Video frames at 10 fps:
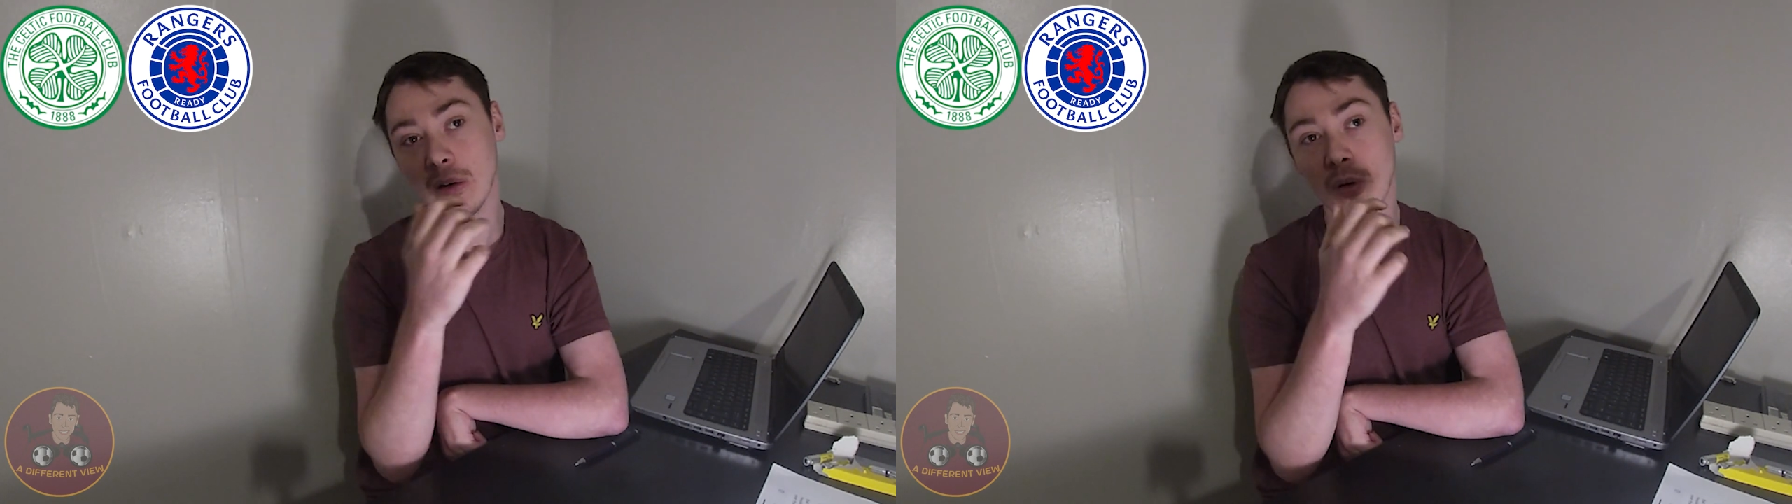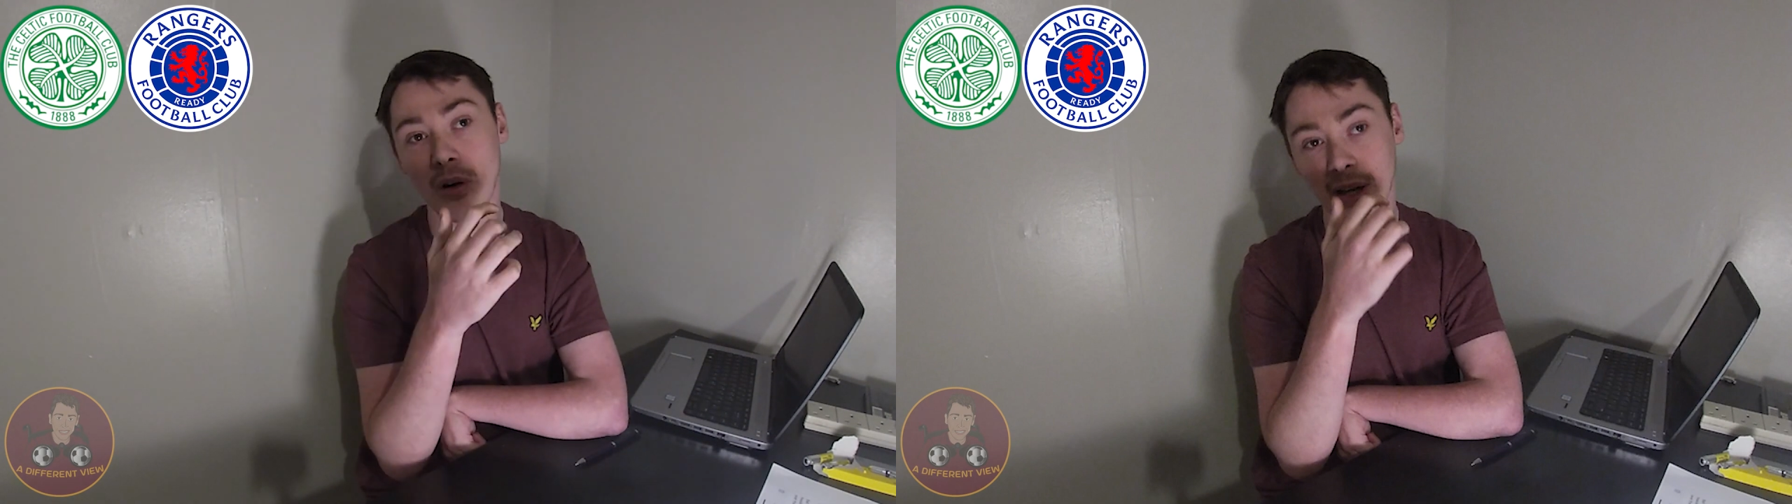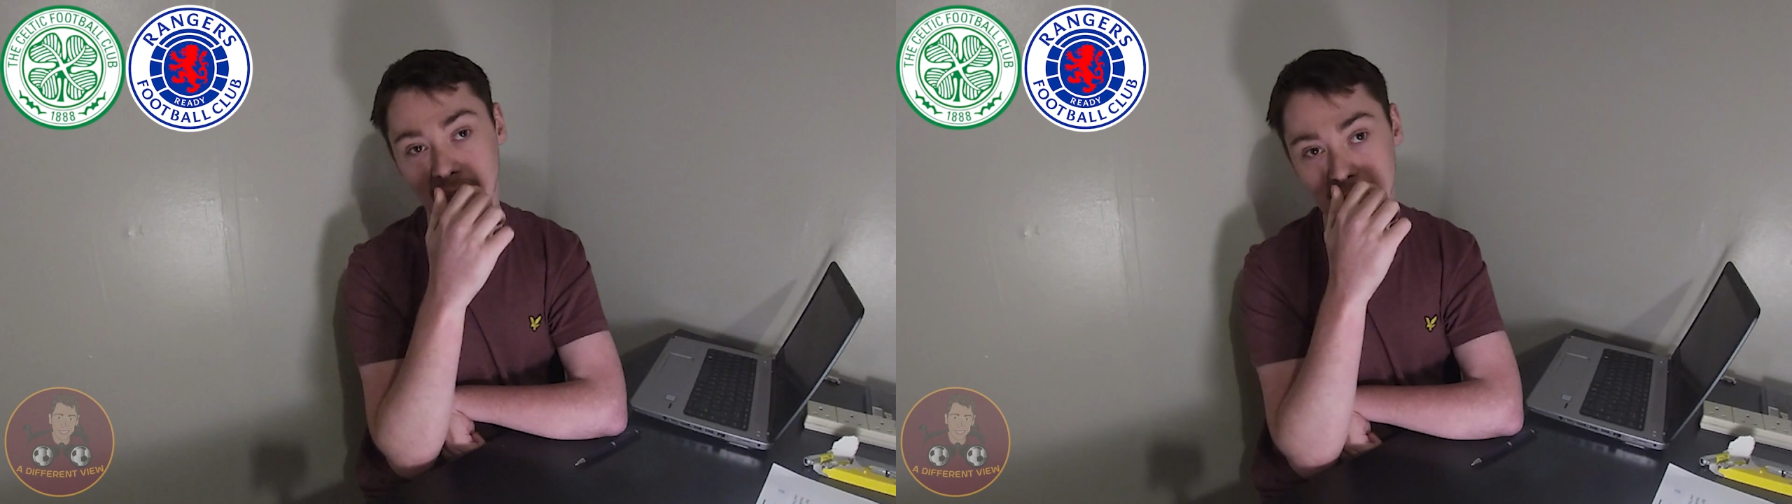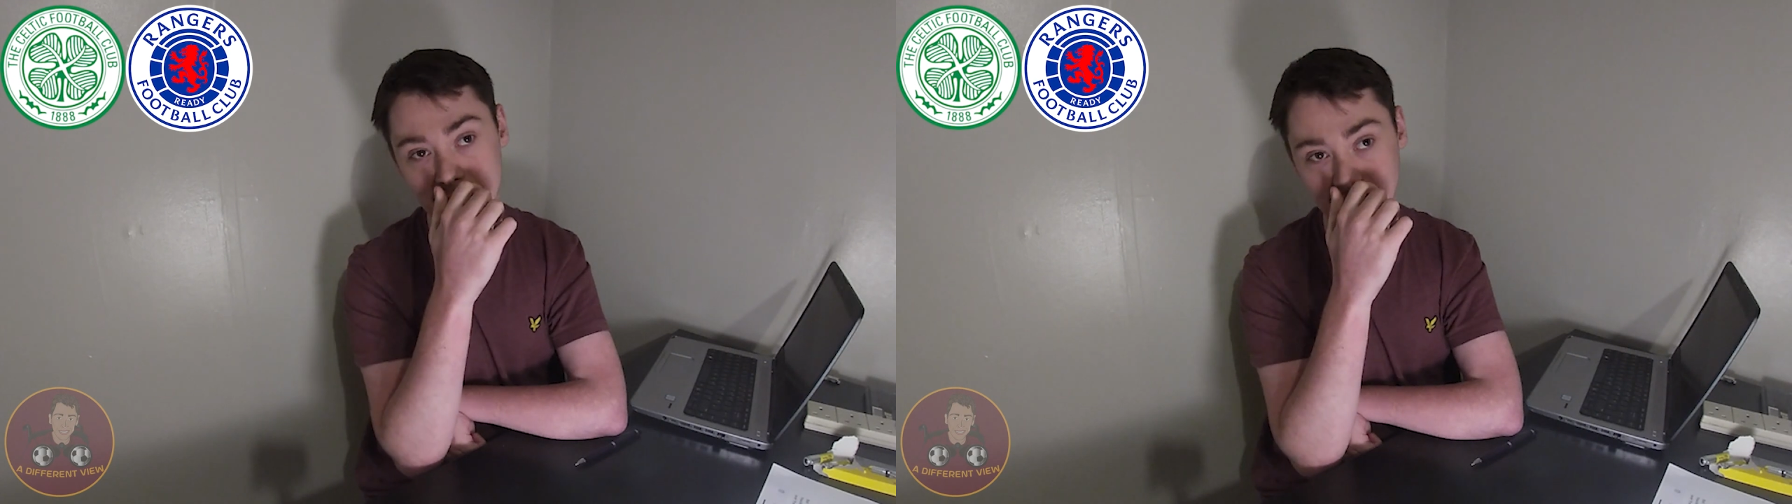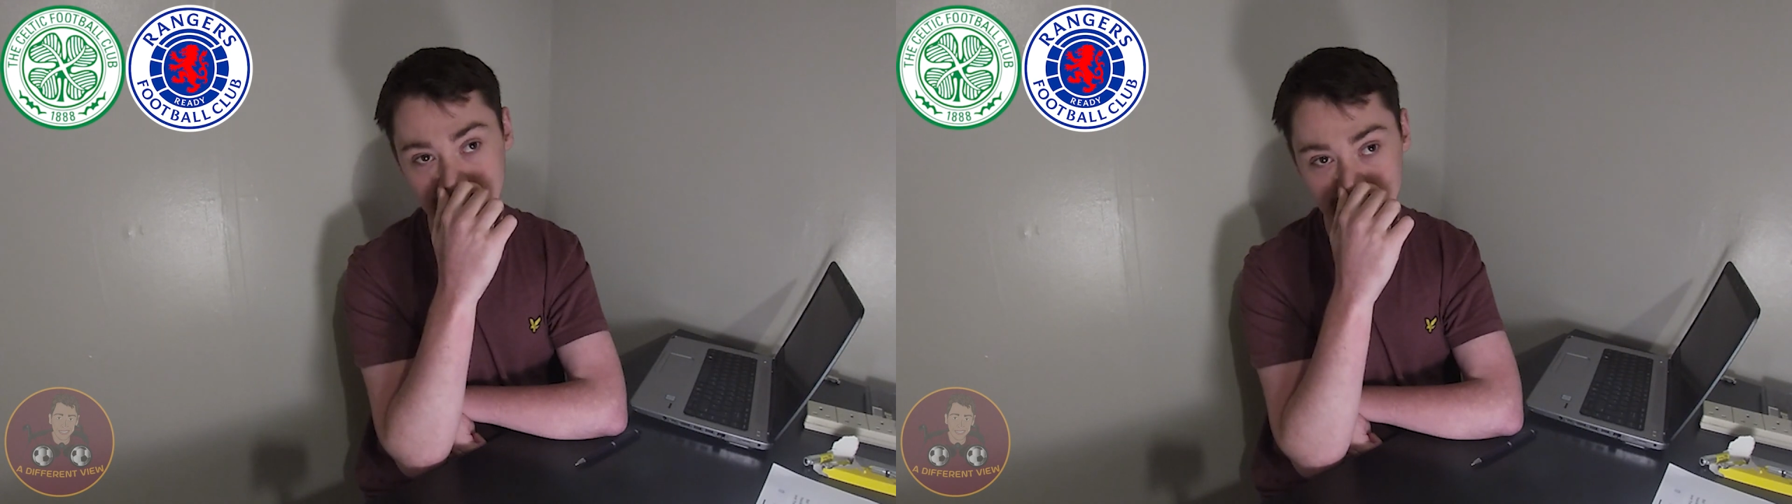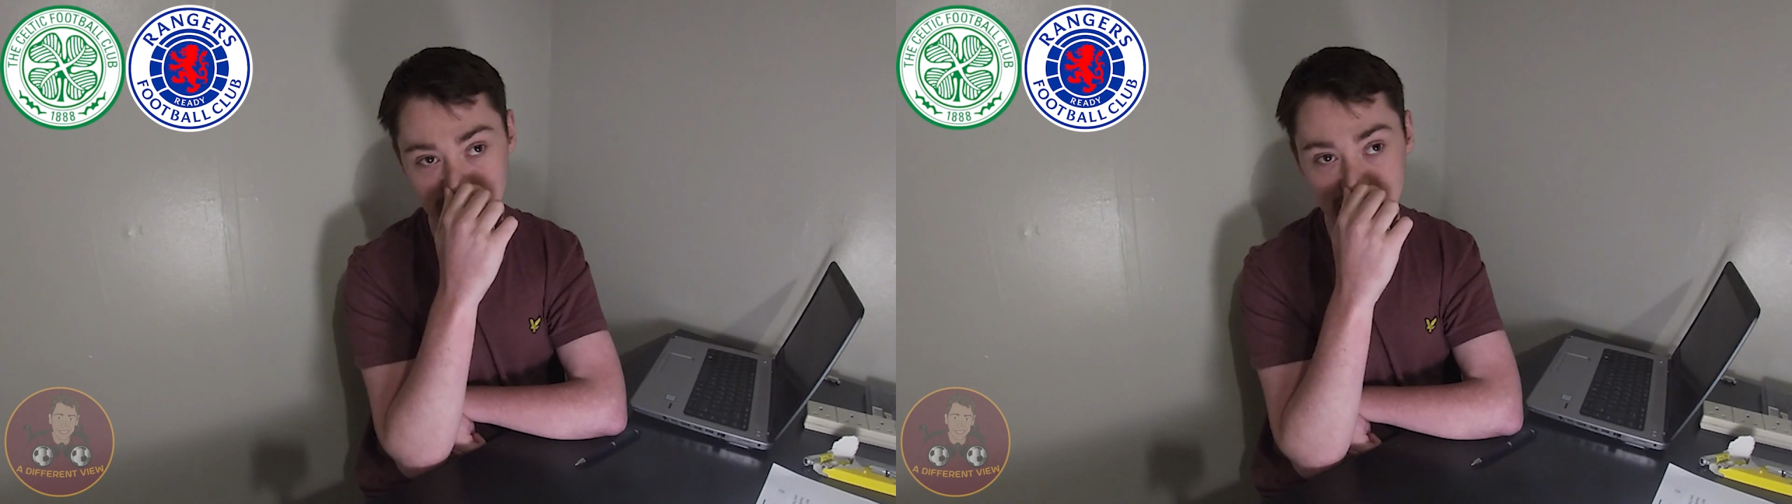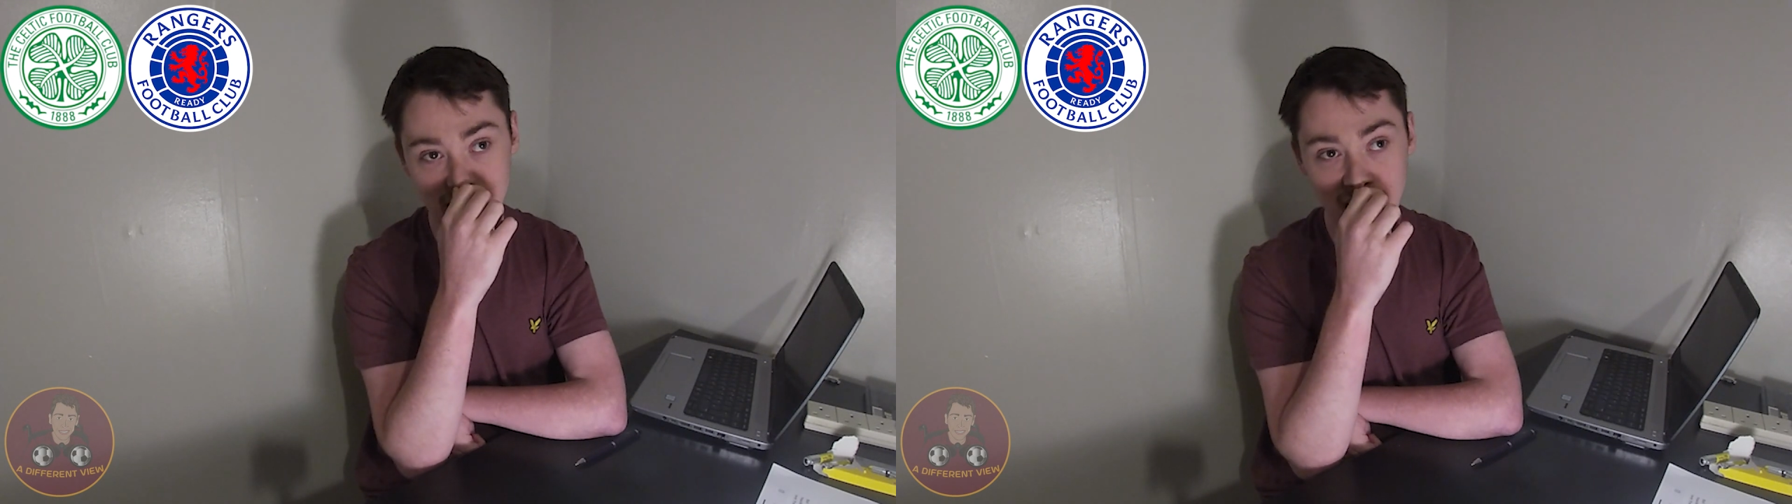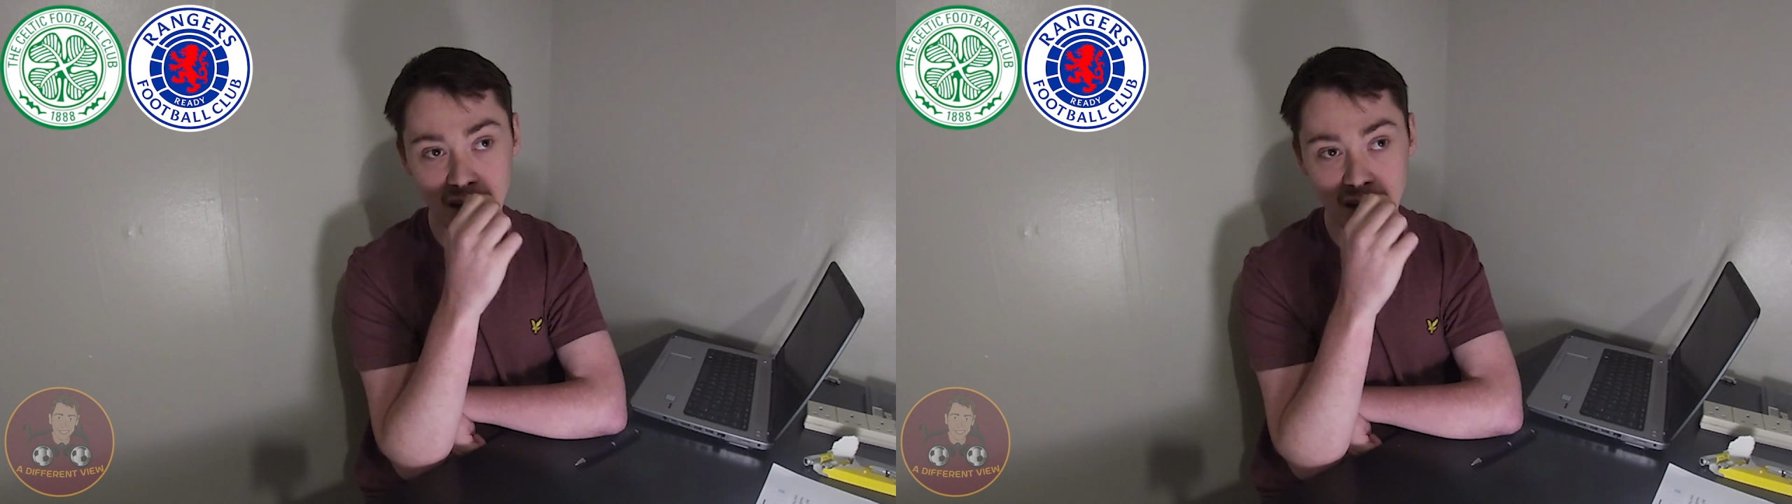lot of games this season.